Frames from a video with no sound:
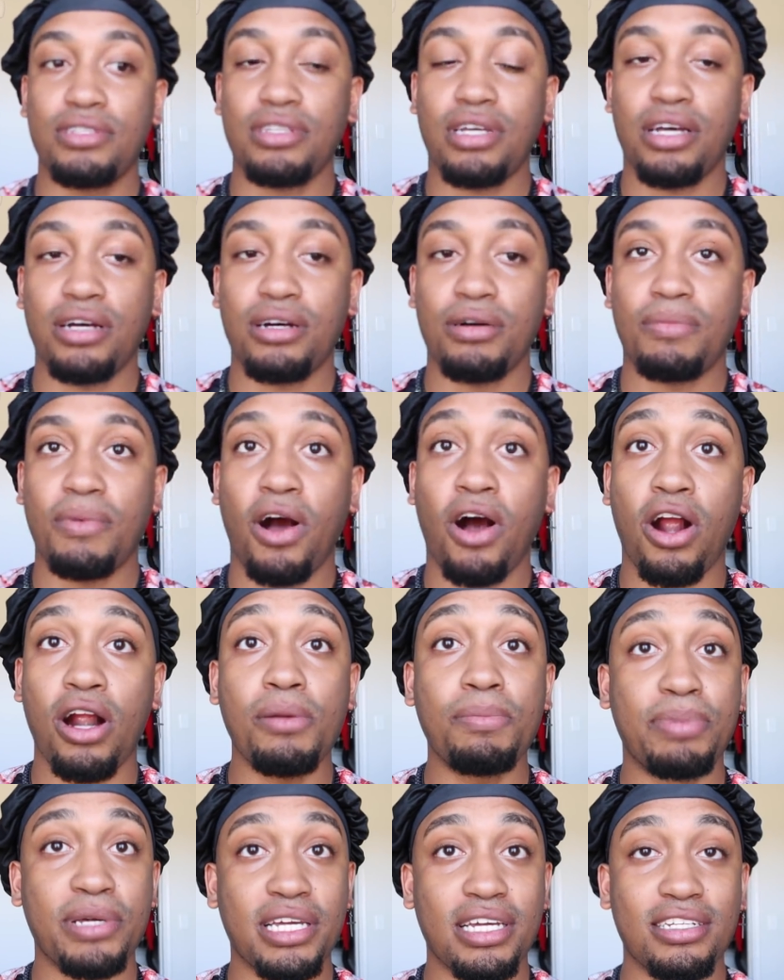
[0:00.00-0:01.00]
um,
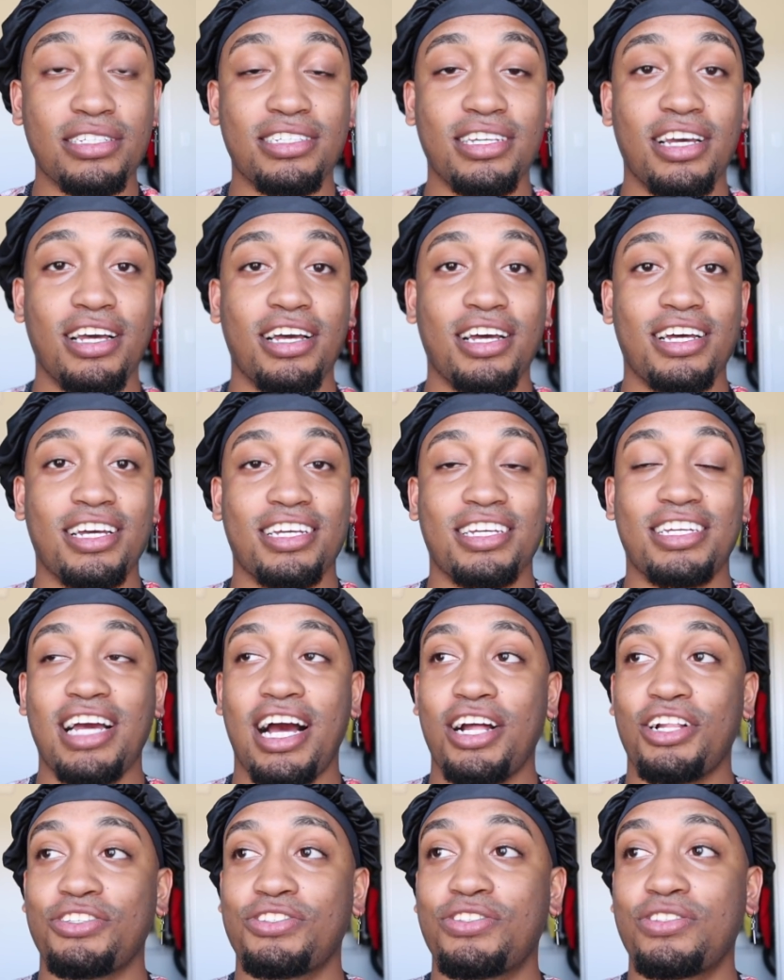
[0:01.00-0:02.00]
heartbeats
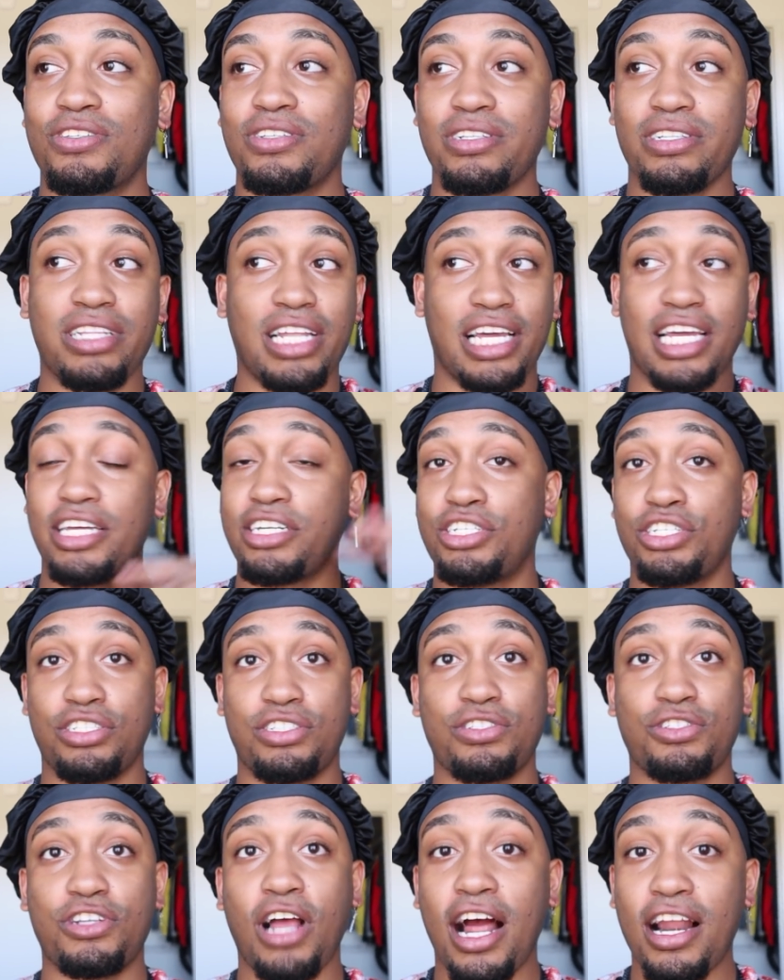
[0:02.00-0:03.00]
got like it
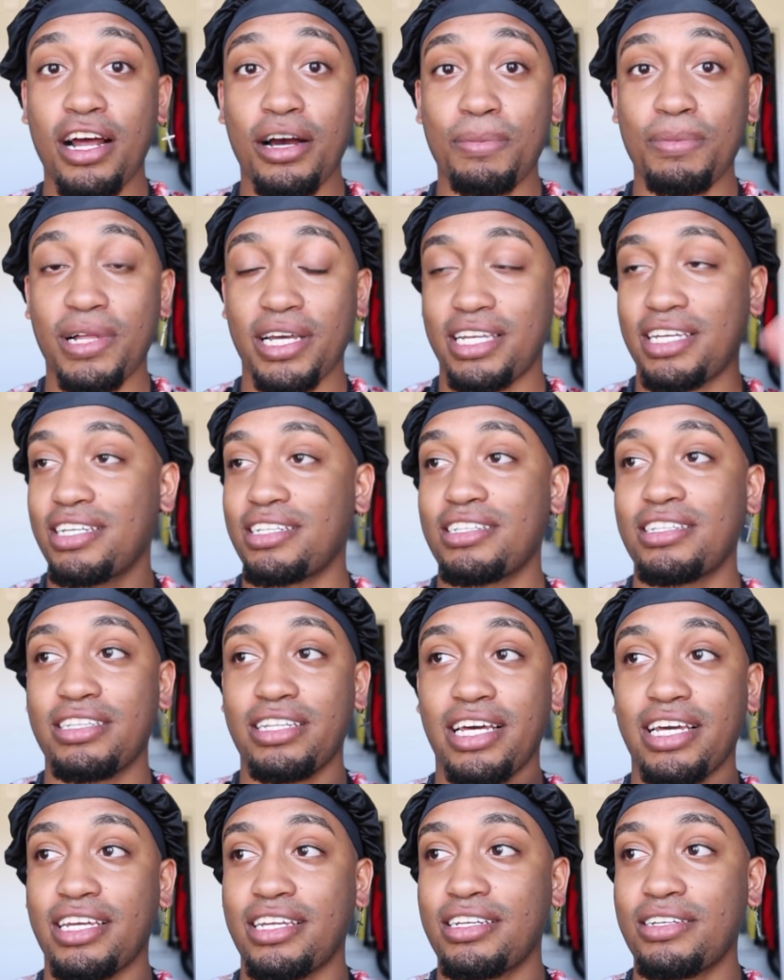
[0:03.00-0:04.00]
just shot up like it
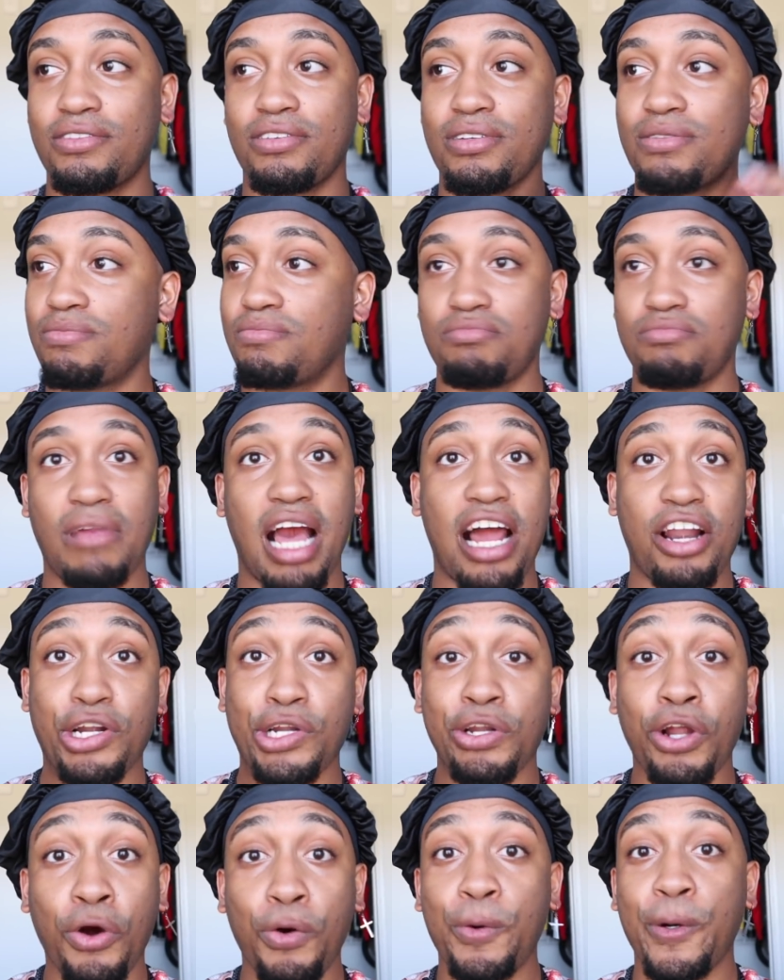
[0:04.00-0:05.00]
like out of
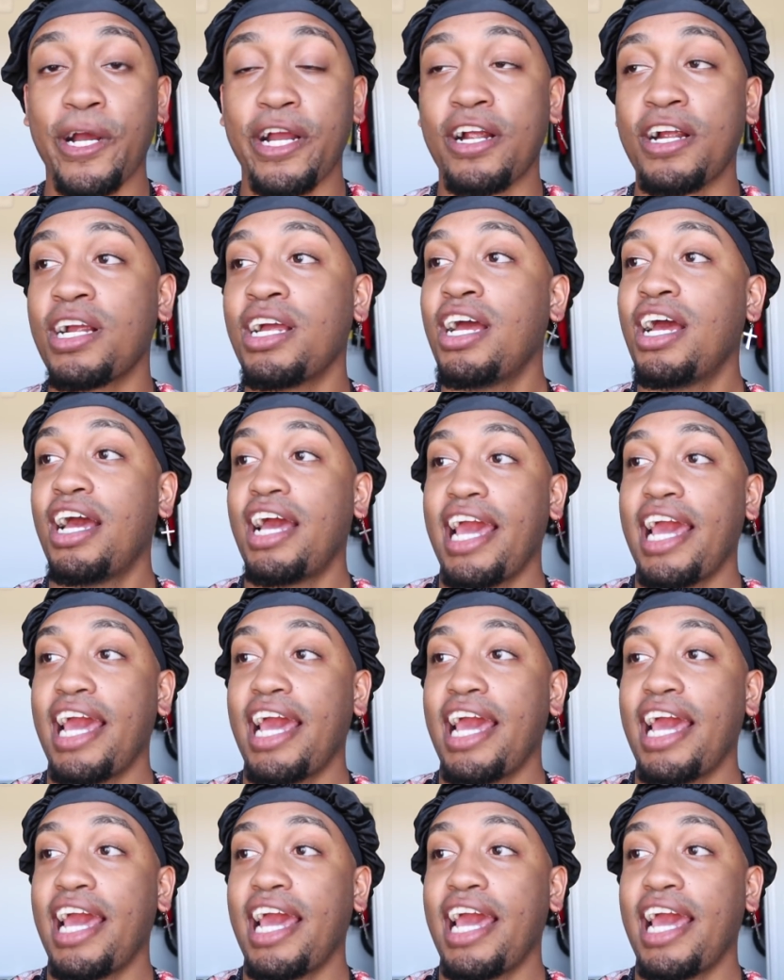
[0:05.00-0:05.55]
nowhere.